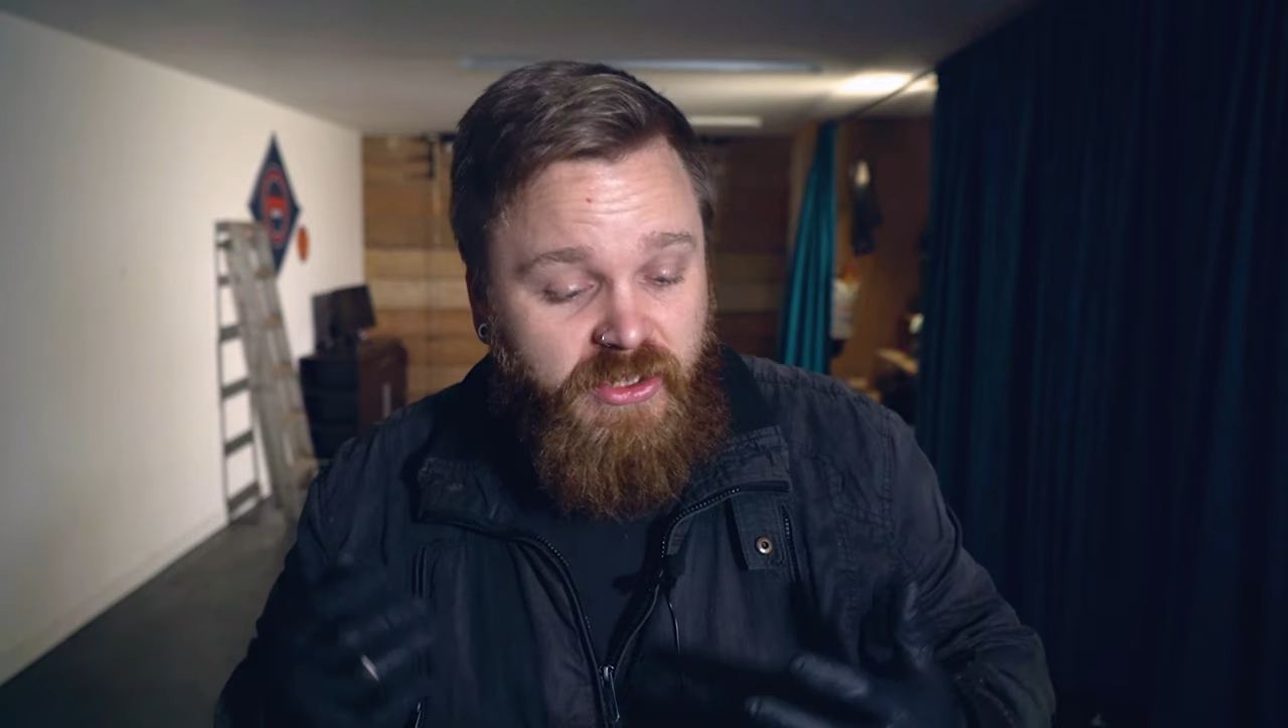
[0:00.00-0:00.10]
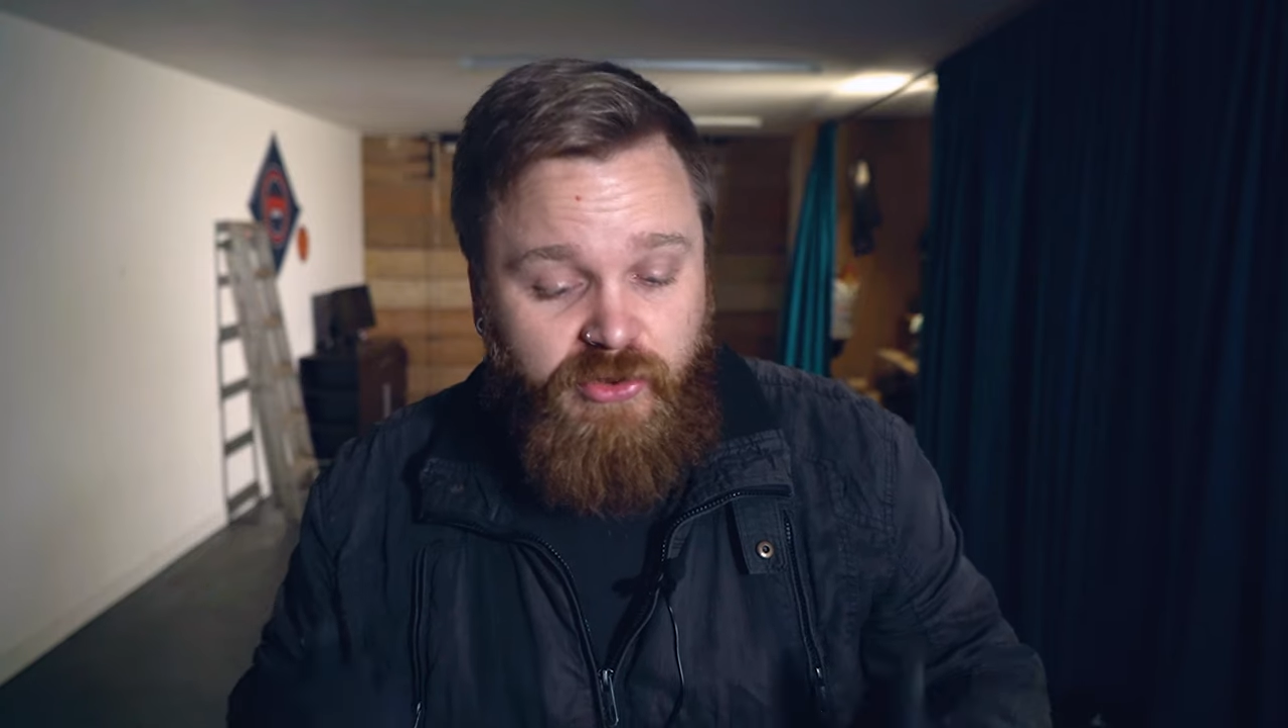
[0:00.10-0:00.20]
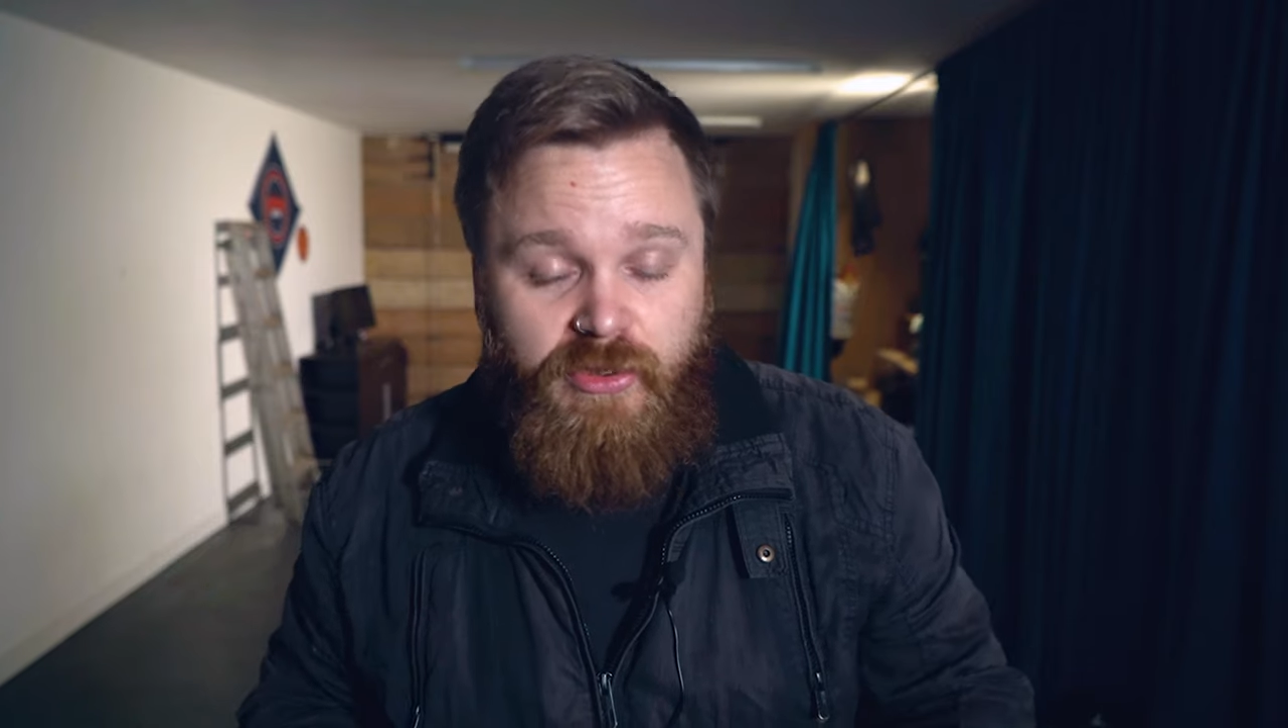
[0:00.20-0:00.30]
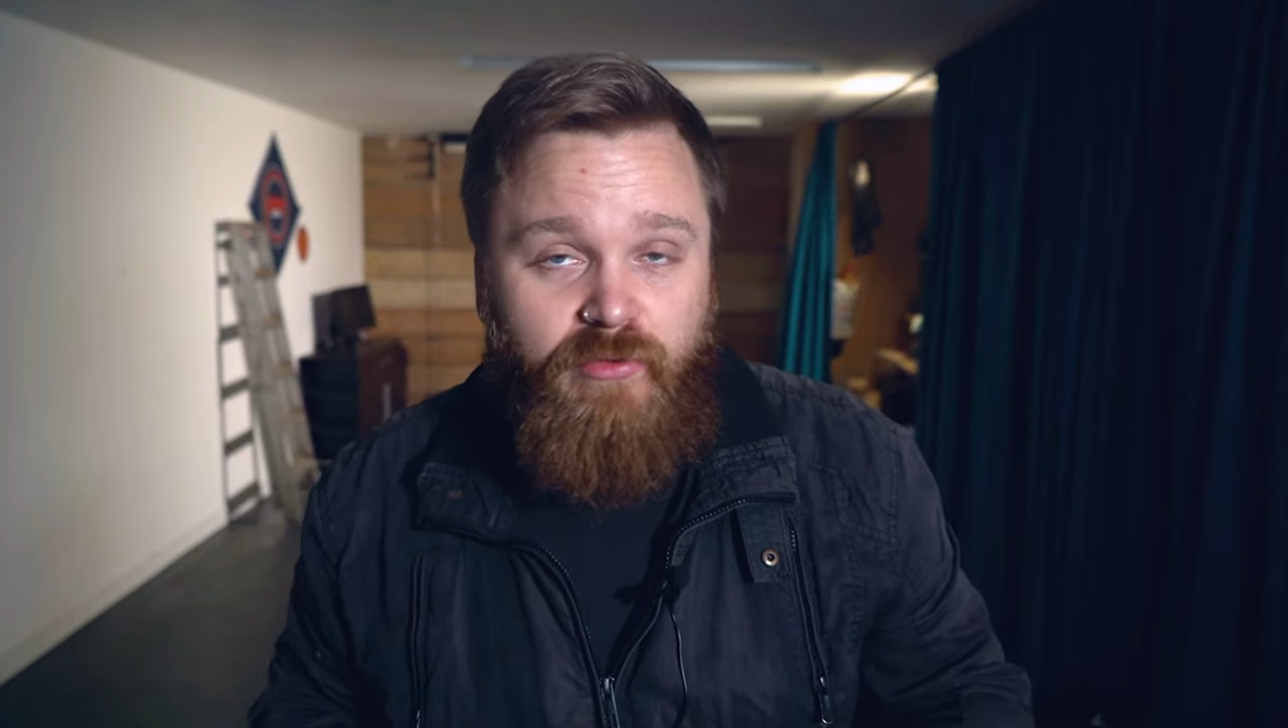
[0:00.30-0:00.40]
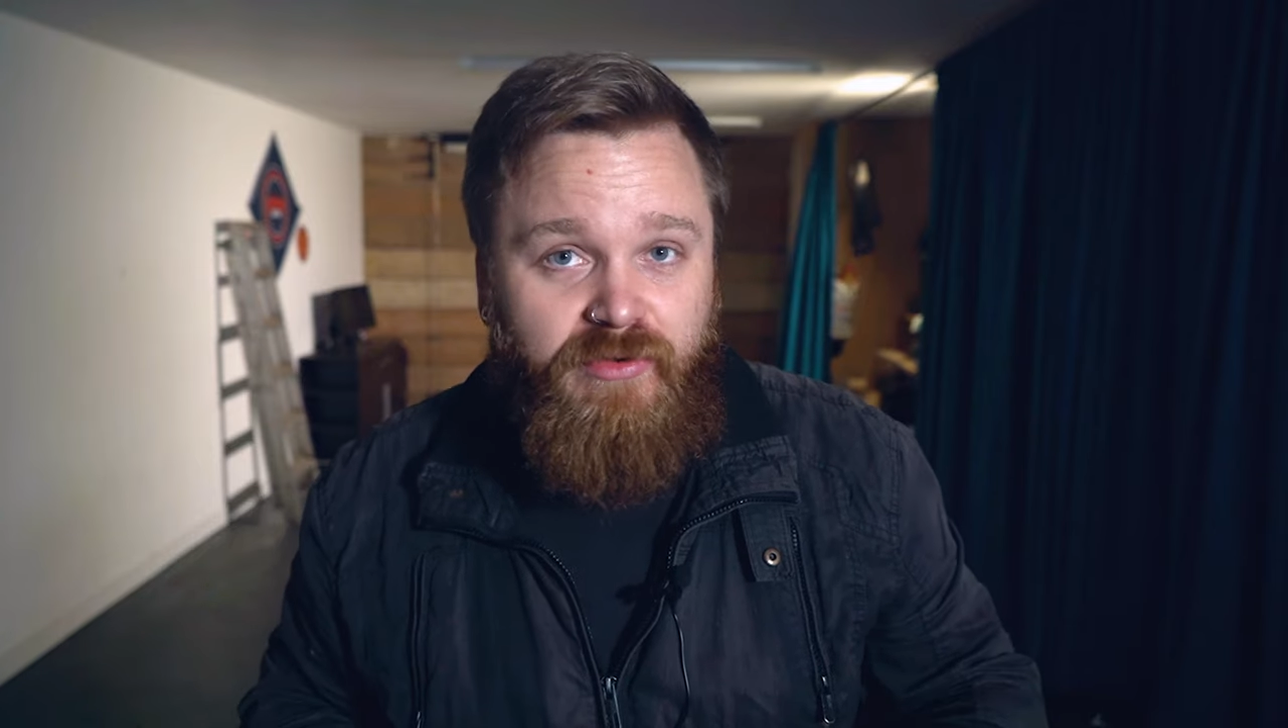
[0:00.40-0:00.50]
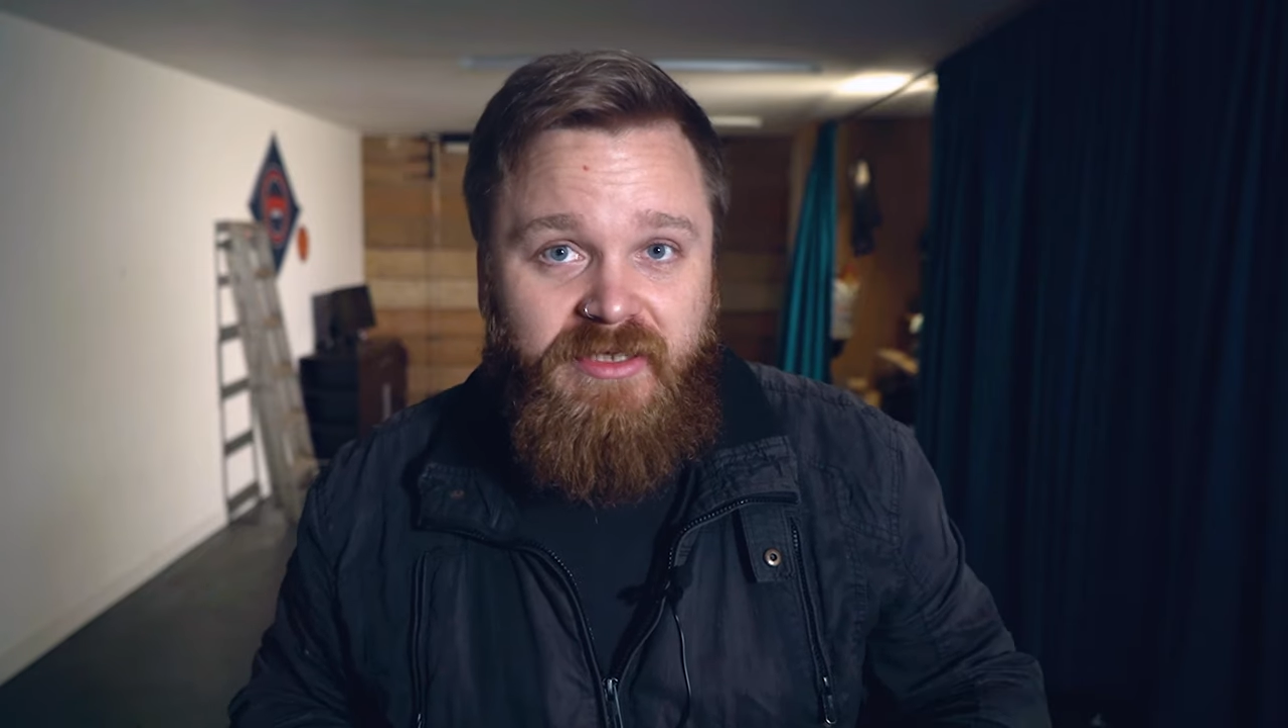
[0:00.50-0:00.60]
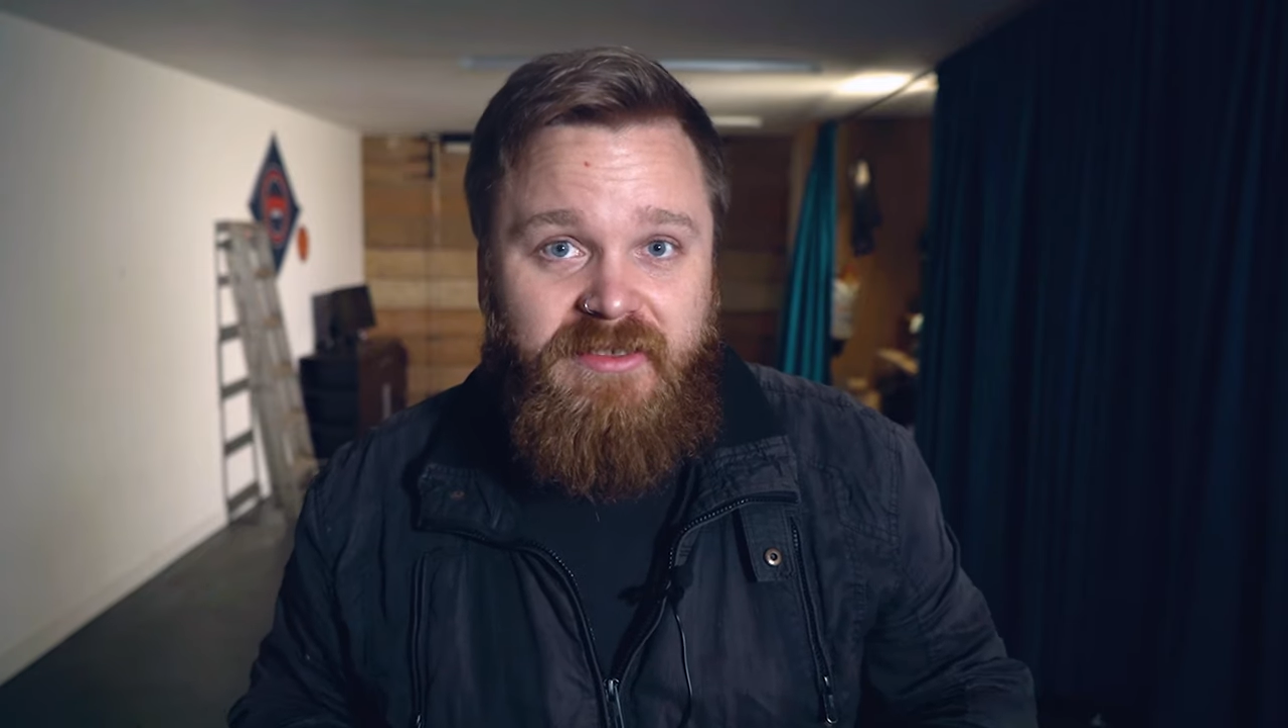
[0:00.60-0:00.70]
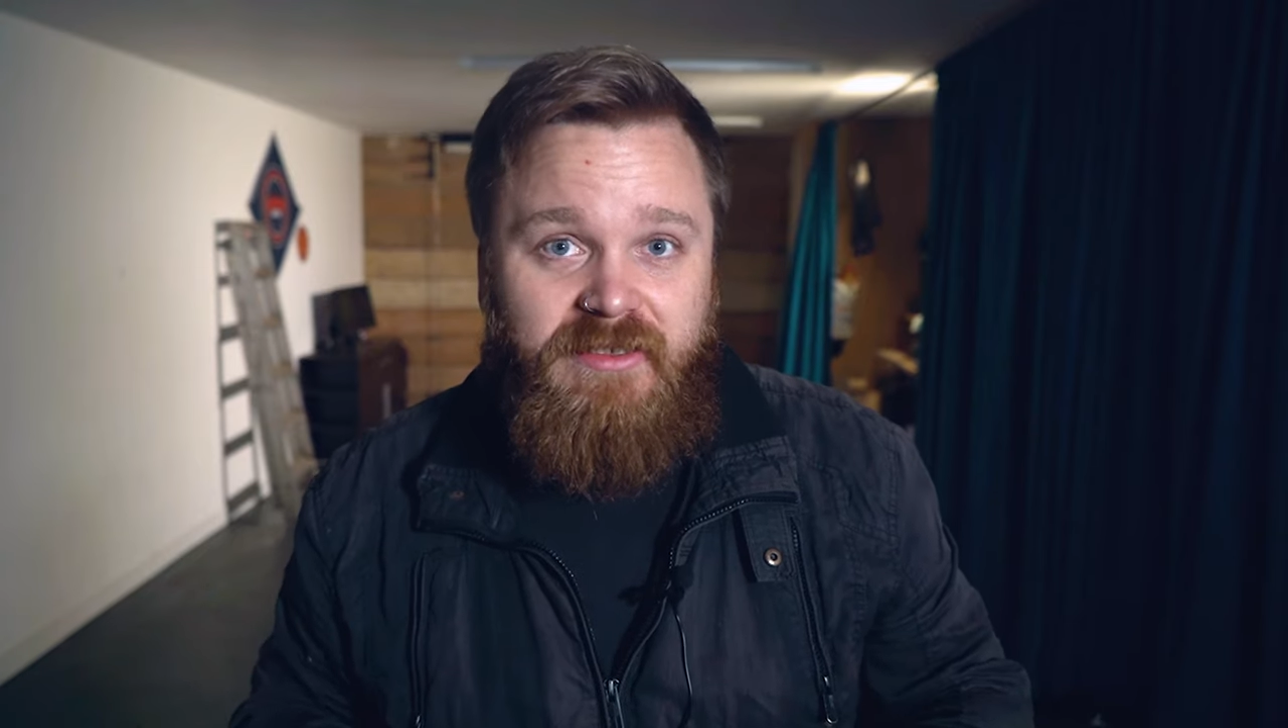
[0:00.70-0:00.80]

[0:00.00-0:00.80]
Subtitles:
You don't need